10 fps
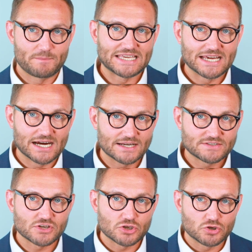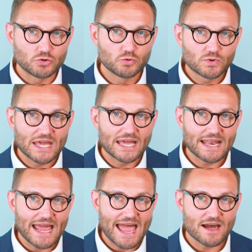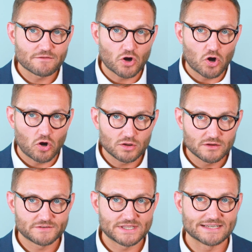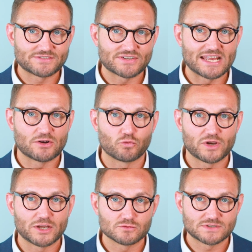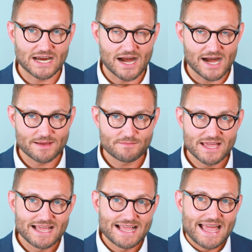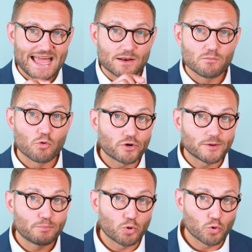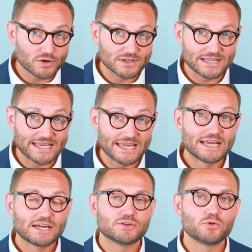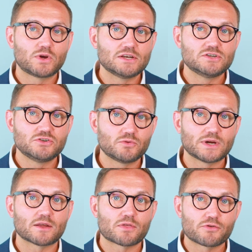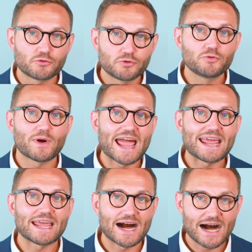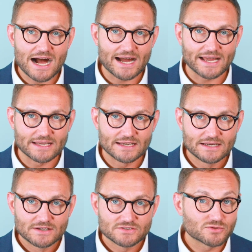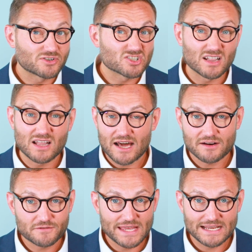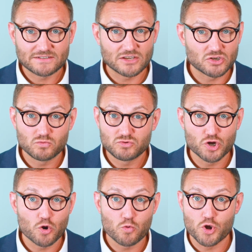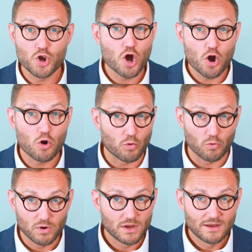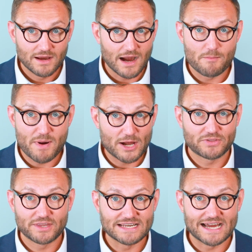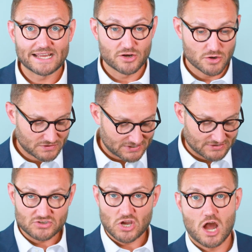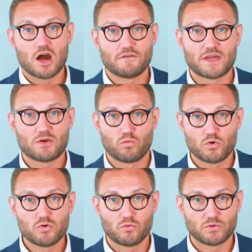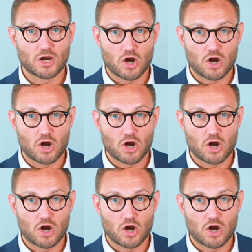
because you can have all of this in real time, and more importantly, you can do it through AI. So there's a lot of things that you don't know about the diagnosis of a wound